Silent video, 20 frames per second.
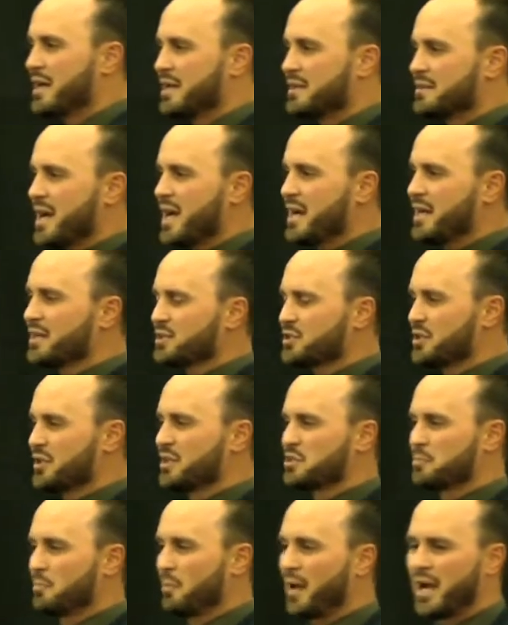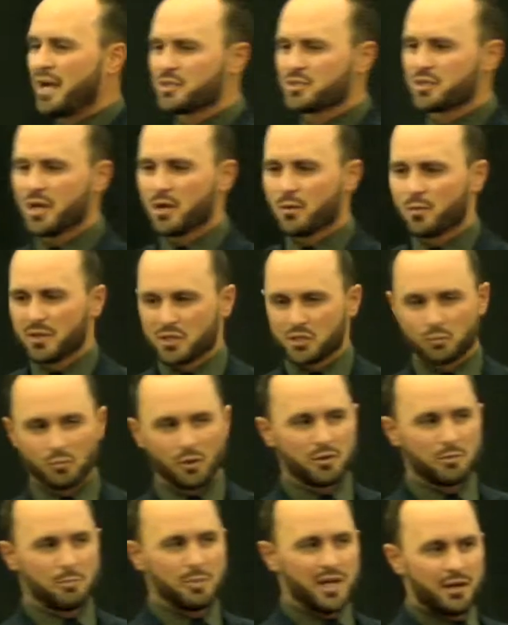Take us to this place where this
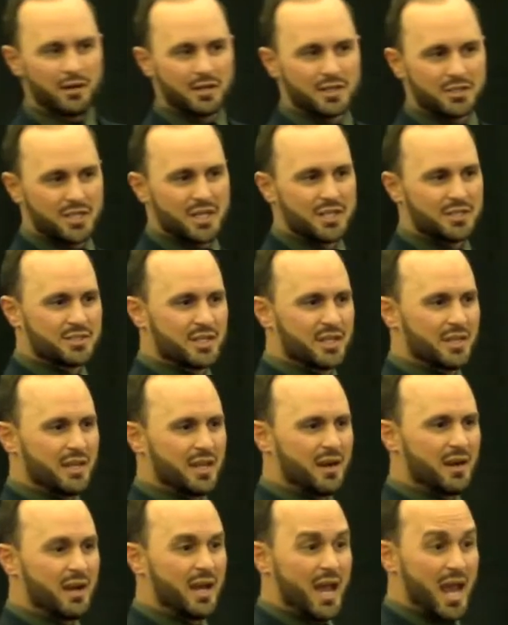root of bitterness gets in there